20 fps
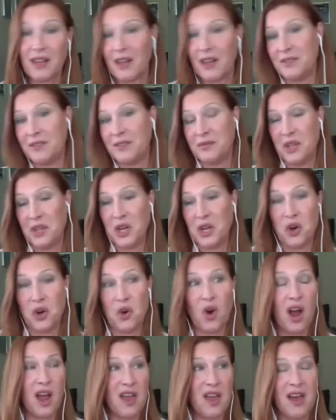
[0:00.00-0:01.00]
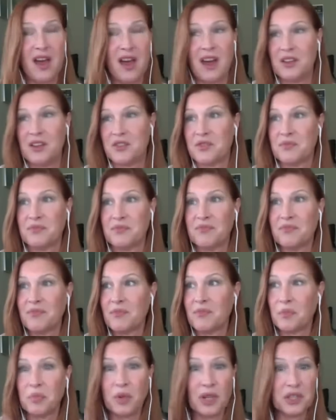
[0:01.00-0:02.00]
And, you know, I had
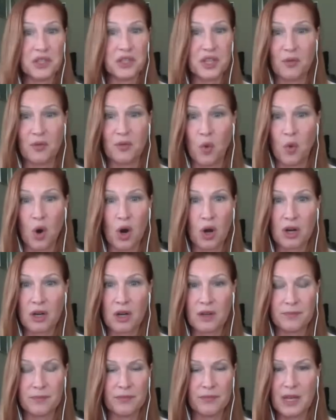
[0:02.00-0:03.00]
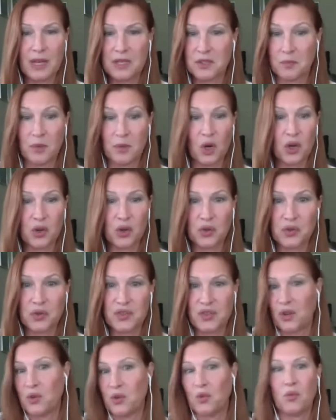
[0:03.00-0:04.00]
plenty of work as a model.
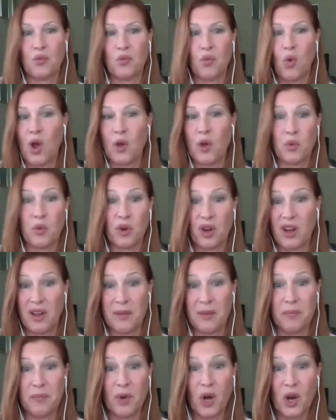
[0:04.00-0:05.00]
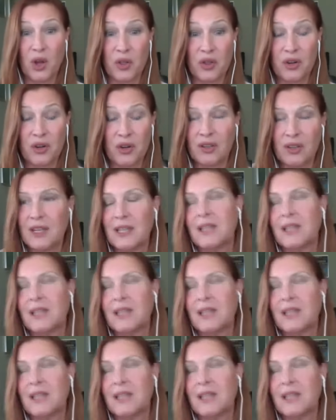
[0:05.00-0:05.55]
So why would I bother?